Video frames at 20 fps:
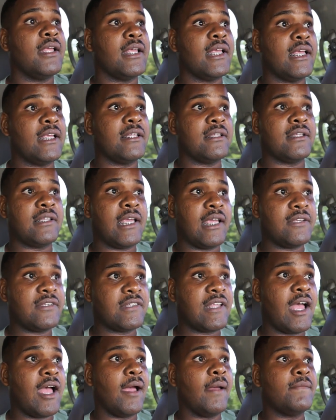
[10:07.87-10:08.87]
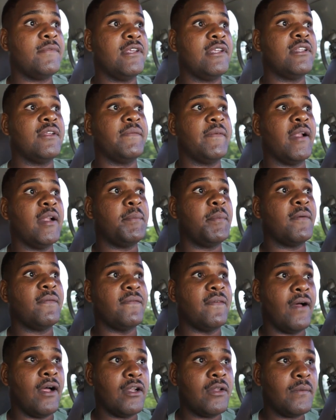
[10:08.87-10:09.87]
It takes time to develop a
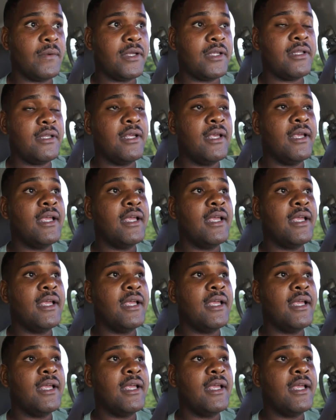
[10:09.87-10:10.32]
following.